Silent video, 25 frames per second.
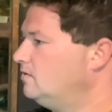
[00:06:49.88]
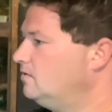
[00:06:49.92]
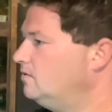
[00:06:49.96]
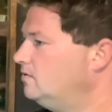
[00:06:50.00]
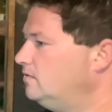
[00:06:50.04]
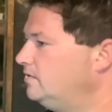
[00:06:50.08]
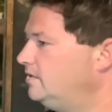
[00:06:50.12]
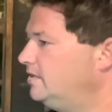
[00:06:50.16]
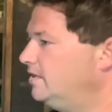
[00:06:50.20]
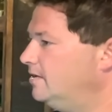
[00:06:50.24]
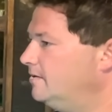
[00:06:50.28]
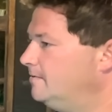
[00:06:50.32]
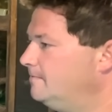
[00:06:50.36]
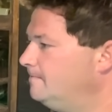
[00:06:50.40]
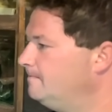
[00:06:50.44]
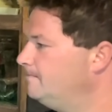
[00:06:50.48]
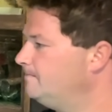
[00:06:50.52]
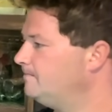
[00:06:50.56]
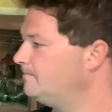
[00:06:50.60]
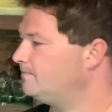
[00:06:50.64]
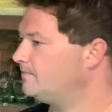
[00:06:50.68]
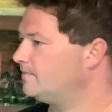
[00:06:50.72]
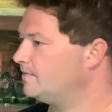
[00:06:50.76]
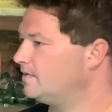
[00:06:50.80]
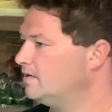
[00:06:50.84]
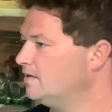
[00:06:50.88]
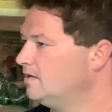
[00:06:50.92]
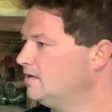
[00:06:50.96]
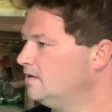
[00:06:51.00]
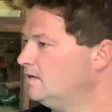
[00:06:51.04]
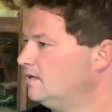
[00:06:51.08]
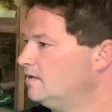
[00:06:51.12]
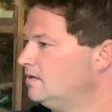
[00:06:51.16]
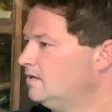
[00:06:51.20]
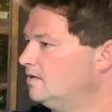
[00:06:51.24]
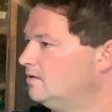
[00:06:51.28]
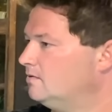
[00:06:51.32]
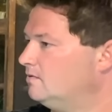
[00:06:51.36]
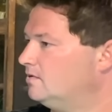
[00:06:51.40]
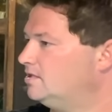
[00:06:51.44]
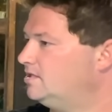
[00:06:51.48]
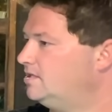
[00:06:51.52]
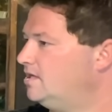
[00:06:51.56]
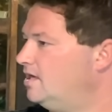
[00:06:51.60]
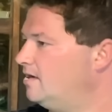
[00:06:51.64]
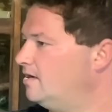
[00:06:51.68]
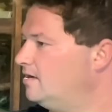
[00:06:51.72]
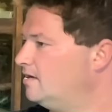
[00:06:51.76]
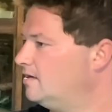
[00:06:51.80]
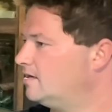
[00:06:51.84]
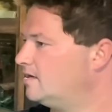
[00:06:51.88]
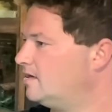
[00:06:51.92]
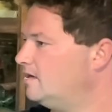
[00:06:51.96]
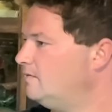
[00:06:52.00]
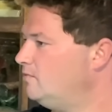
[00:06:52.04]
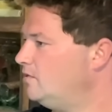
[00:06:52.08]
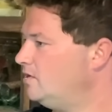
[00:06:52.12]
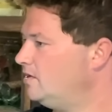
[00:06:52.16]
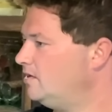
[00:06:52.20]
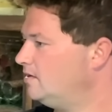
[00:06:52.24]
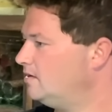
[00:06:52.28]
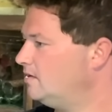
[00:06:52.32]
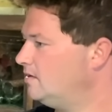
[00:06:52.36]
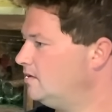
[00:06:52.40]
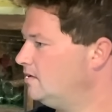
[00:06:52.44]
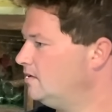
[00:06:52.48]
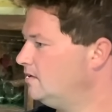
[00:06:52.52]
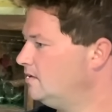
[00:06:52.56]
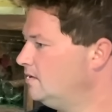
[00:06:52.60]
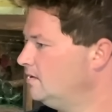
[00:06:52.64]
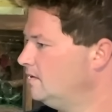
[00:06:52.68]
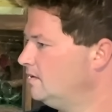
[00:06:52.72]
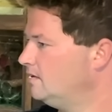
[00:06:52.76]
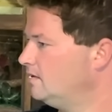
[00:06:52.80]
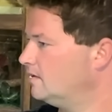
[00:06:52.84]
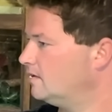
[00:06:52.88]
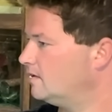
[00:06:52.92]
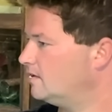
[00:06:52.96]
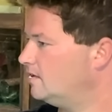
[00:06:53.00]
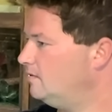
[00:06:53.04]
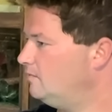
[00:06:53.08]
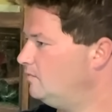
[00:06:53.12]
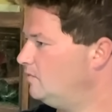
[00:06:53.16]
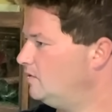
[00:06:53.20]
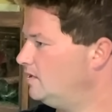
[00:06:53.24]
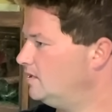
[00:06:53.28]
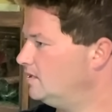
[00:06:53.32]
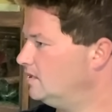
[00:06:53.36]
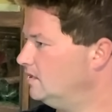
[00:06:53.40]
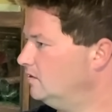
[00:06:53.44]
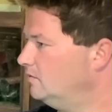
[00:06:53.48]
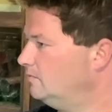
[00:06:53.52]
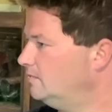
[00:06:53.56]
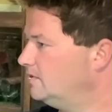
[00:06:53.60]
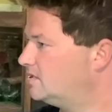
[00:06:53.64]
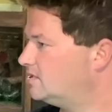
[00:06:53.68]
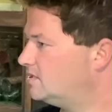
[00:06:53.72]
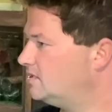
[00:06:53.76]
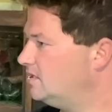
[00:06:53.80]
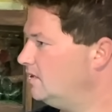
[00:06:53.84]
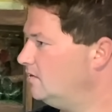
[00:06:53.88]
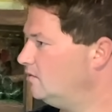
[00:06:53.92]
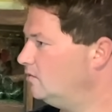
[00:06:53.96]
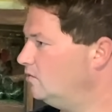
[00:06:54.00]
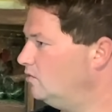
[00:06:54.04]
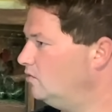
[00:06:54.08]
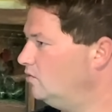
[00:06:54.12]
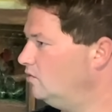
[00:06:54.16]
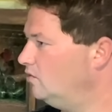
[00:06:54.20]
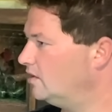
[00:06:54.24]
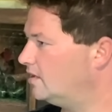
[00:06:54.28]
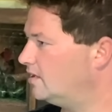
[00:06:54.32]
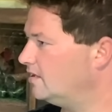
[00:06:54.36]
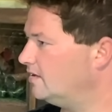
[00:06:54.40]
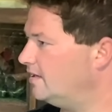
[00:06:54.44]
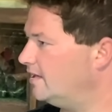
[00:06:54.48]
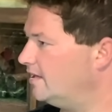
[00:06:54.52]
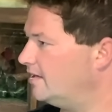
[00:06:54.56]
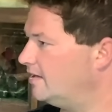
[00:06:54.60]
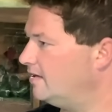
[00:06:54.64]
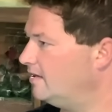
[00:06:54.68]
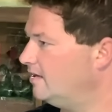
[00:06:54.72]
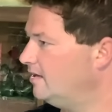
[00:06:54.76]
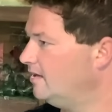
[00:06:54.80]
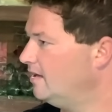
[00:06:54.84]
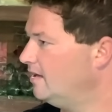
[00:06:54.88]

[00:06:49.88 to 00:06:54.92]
Oh dear. What's here? Come on. Come on. A little bit slow. Oh, look at that.